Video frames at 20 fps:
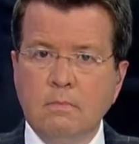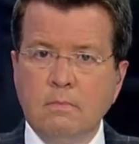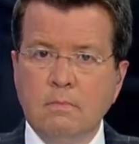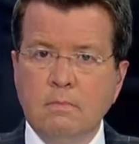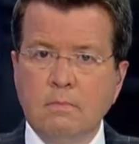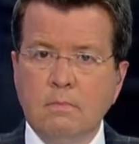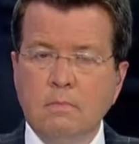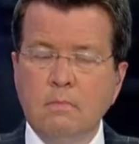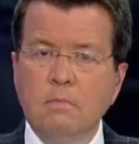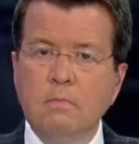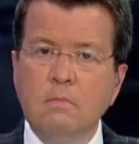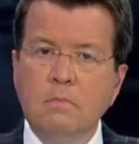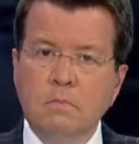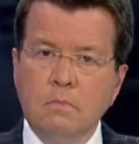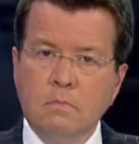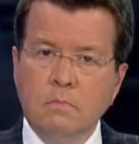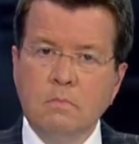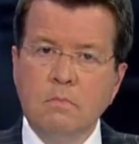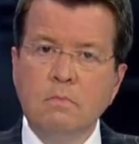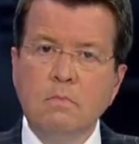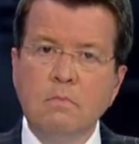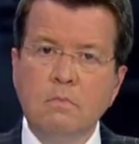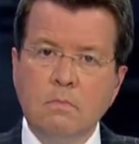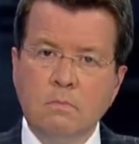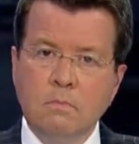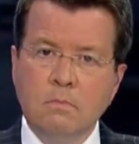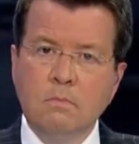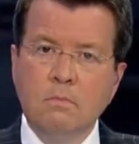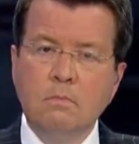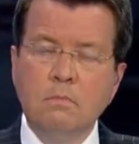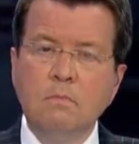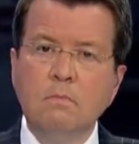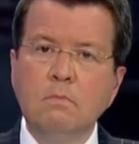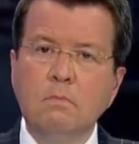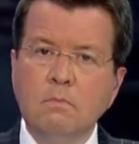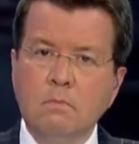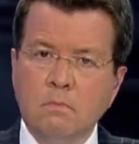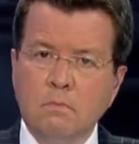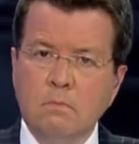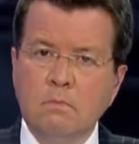
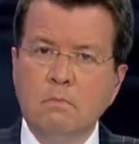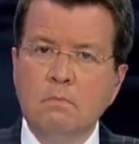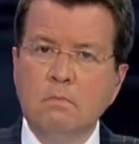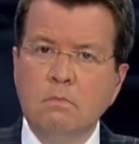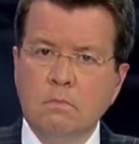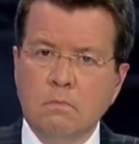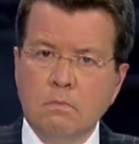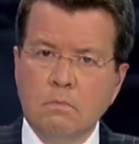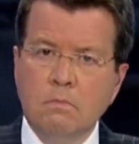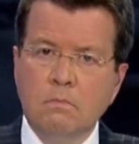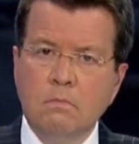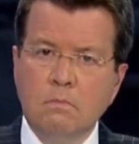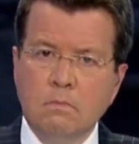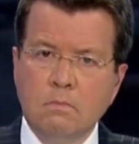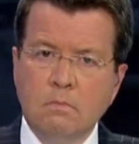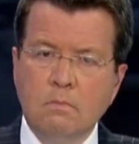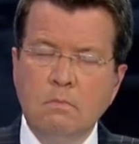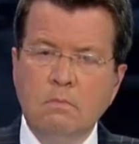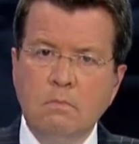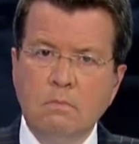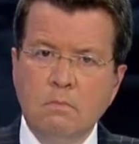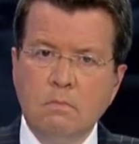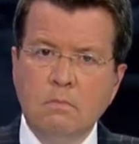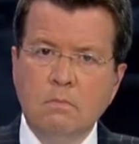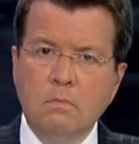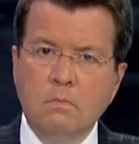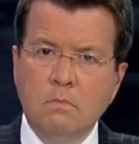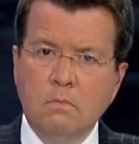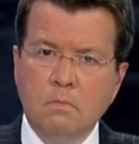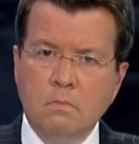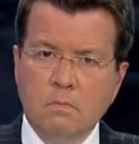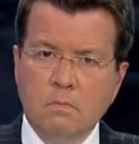No words are spoken by the person on screen.